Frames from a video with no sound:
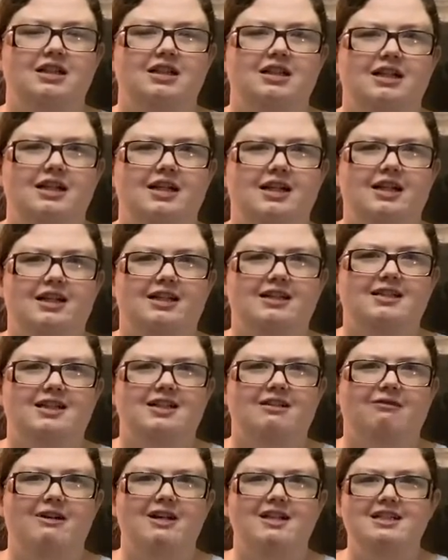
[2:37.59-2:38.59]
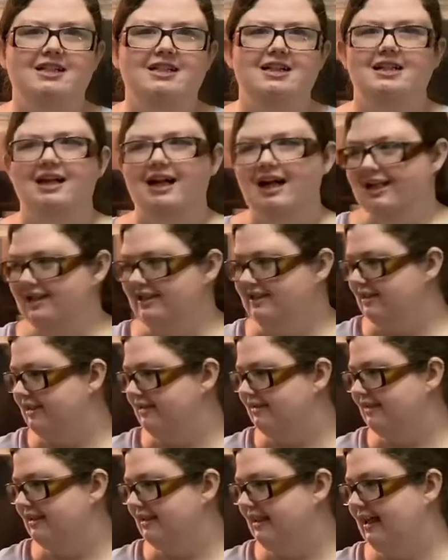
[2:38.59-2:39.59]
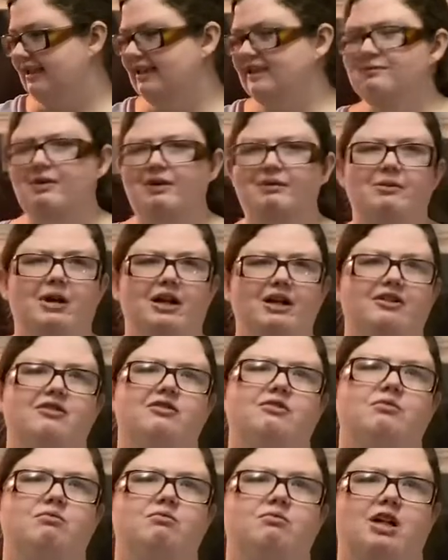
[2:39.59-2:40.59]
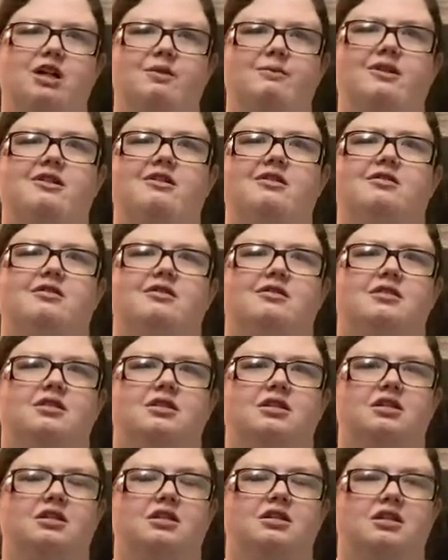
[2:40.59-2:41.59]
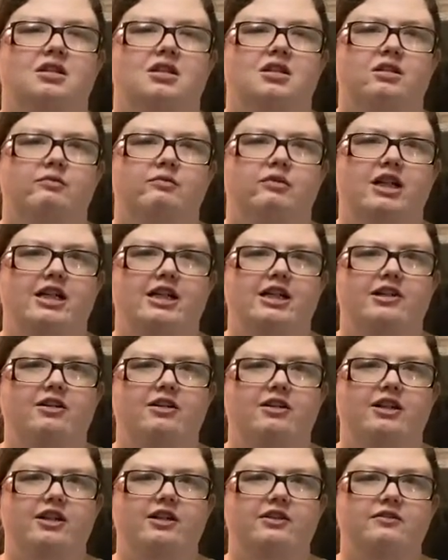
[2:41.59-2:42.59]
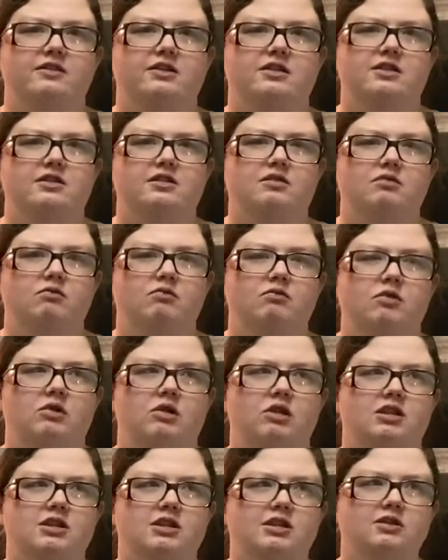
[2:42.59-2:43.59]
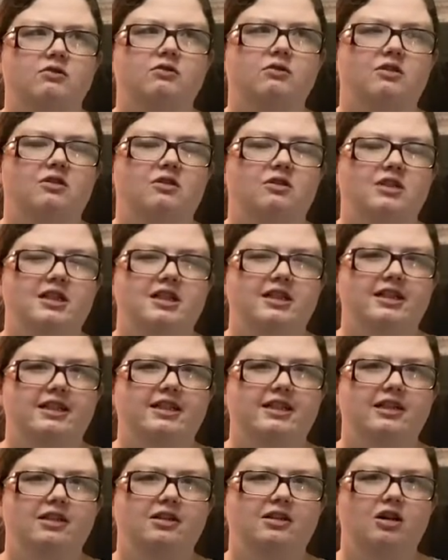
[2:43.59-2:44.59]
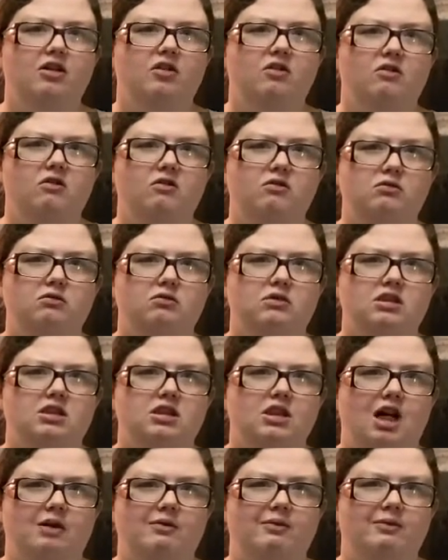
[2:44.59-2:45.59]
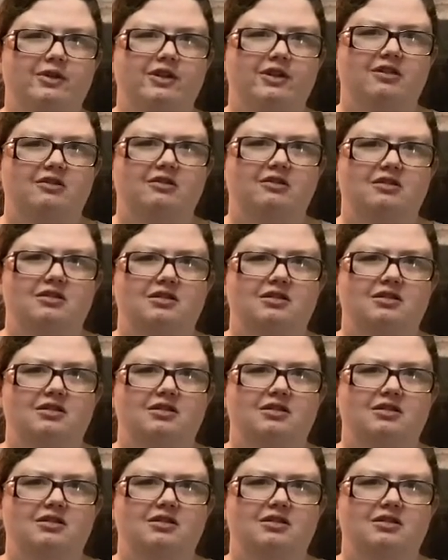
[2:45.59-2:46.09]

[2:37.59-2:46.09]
And instead of wasting it, I just used that to make my own buttermilk. But you could use soy, oats, almond milk.